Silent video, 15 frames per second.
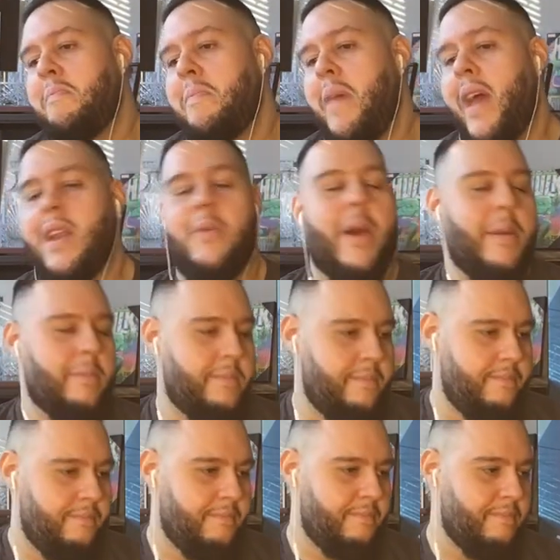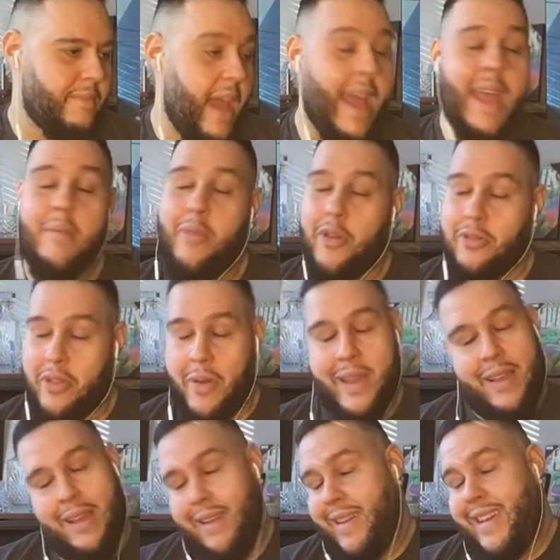Anyway, I am broke, though.
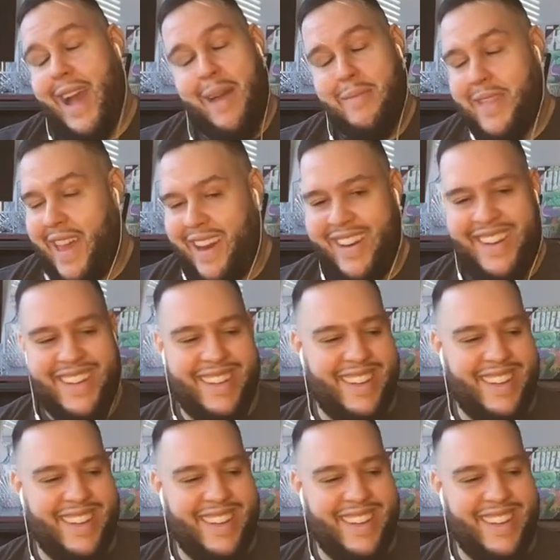He got me there.